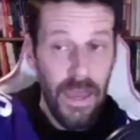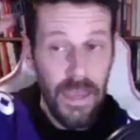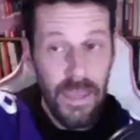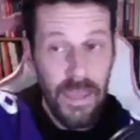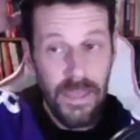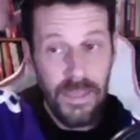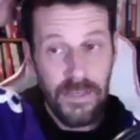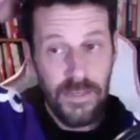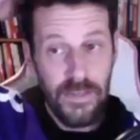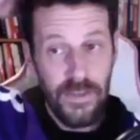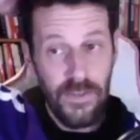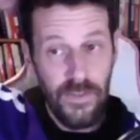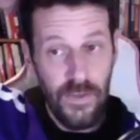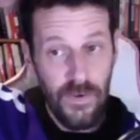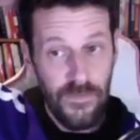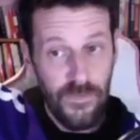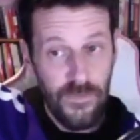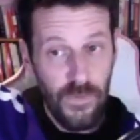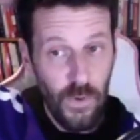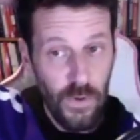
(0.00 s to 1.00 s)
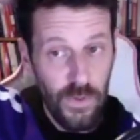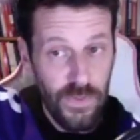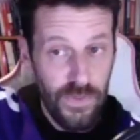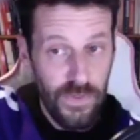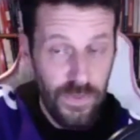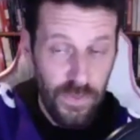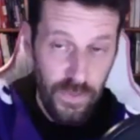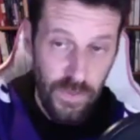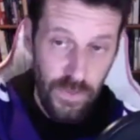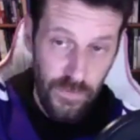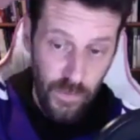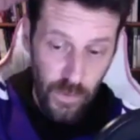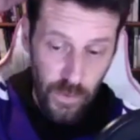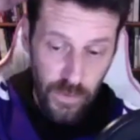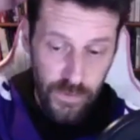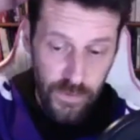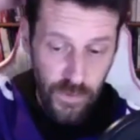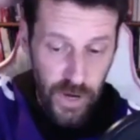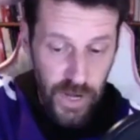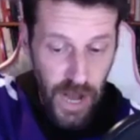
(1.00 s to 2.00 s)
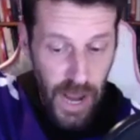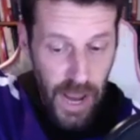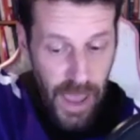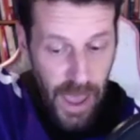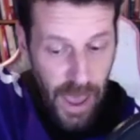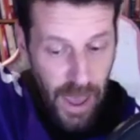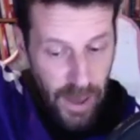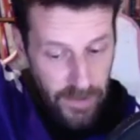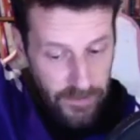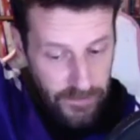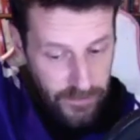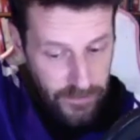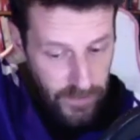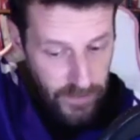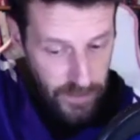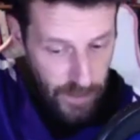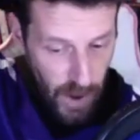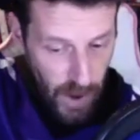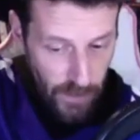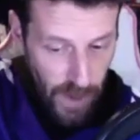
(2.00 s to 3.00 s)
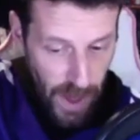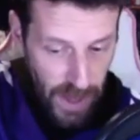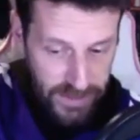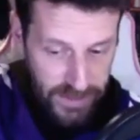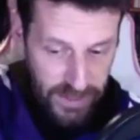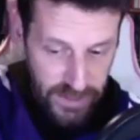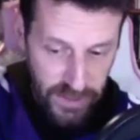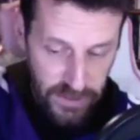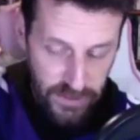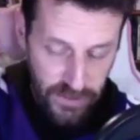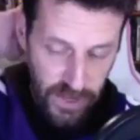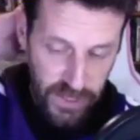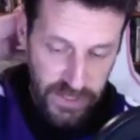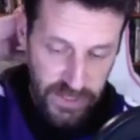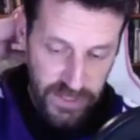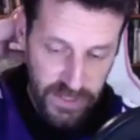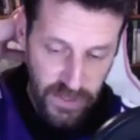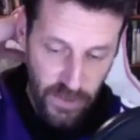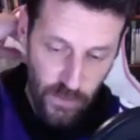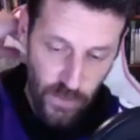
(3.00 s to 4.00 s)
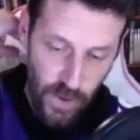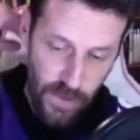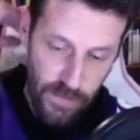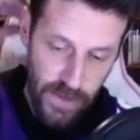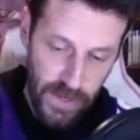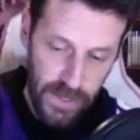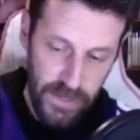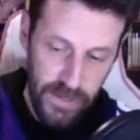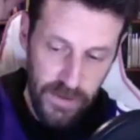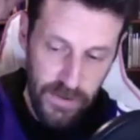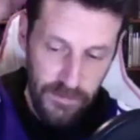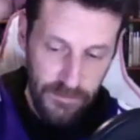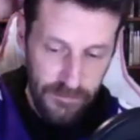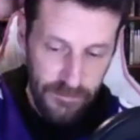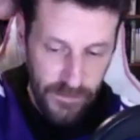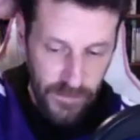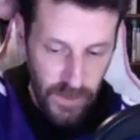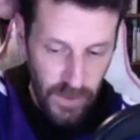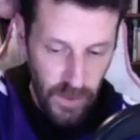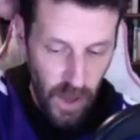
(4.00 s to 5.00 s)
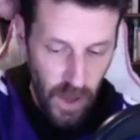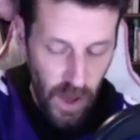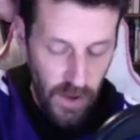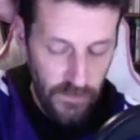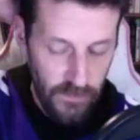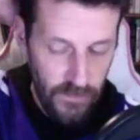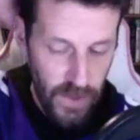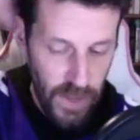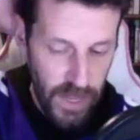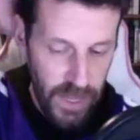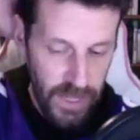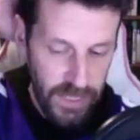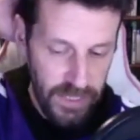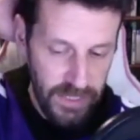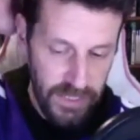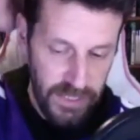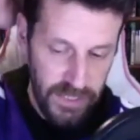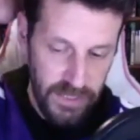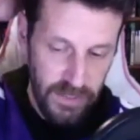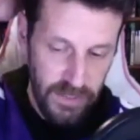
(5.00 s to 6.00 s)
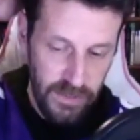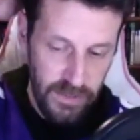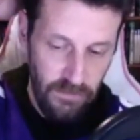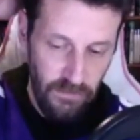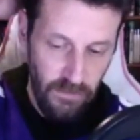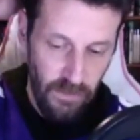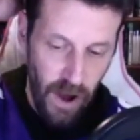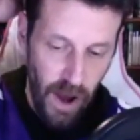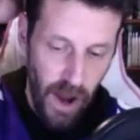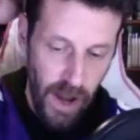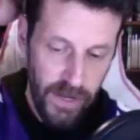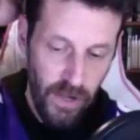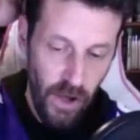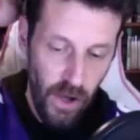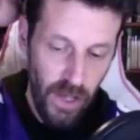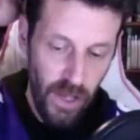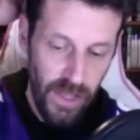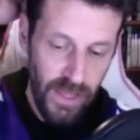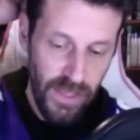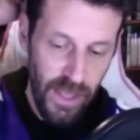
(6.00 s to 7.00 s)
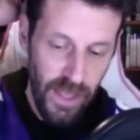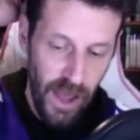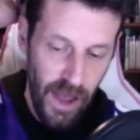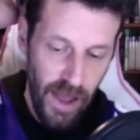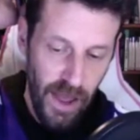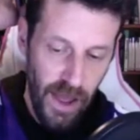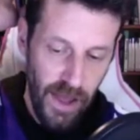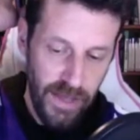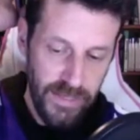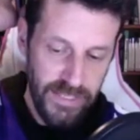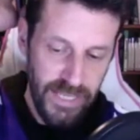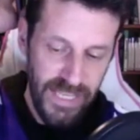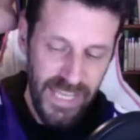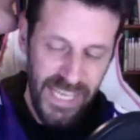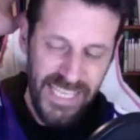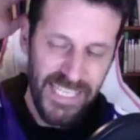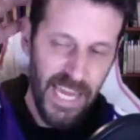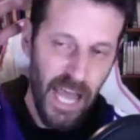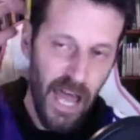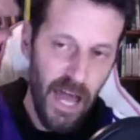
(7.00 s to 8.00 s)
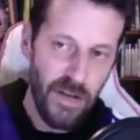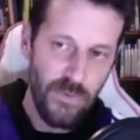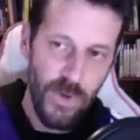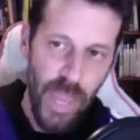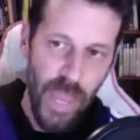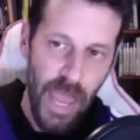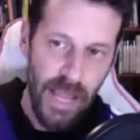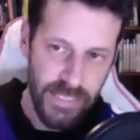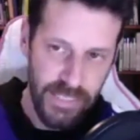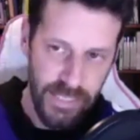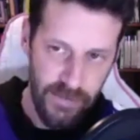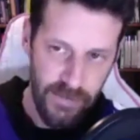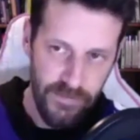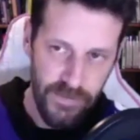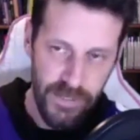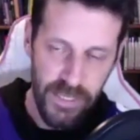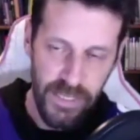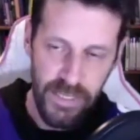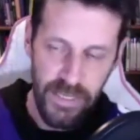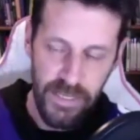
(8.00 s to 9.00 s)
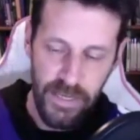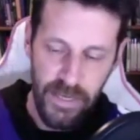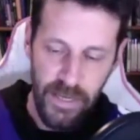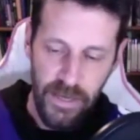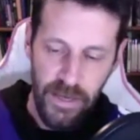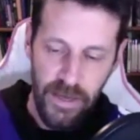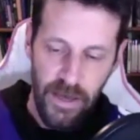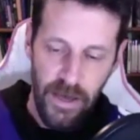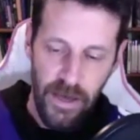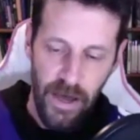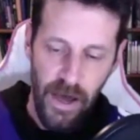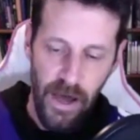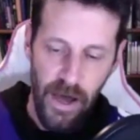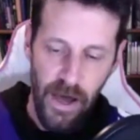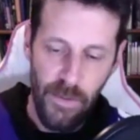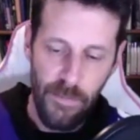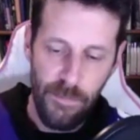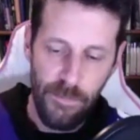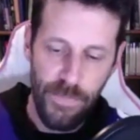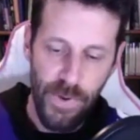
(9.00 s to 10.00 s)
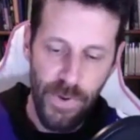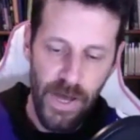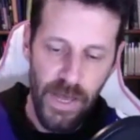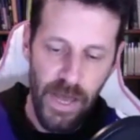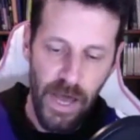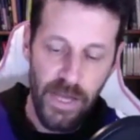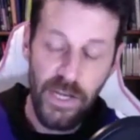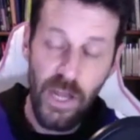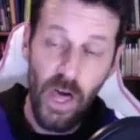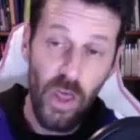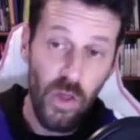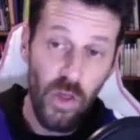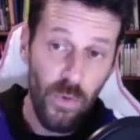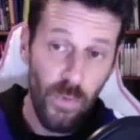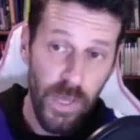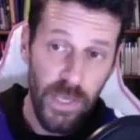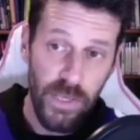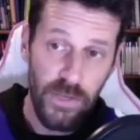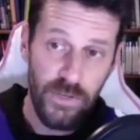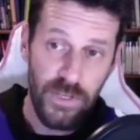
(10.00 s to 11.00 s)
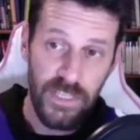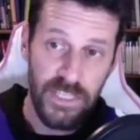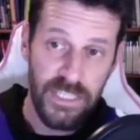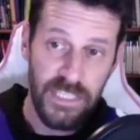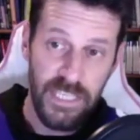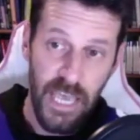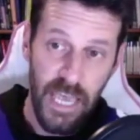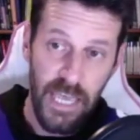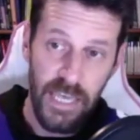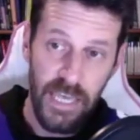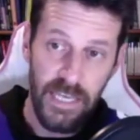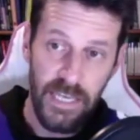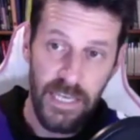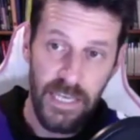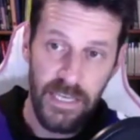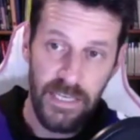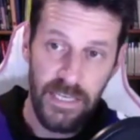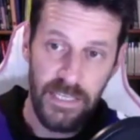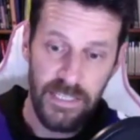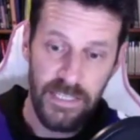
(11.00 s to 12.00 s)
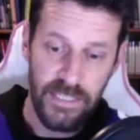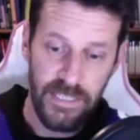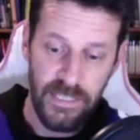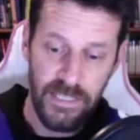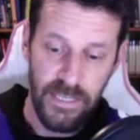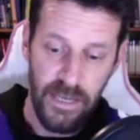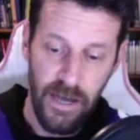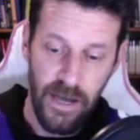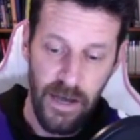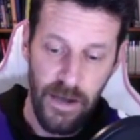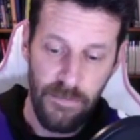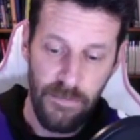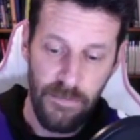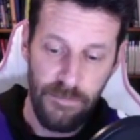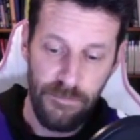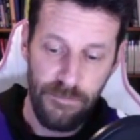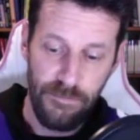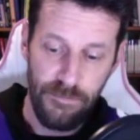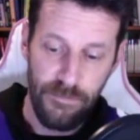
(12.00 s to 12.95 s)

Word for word: In the fourth, the fourth trait I have about masculine traits that women love is I call it, I, I say like non reactivity. Um, but another way you could say it is um,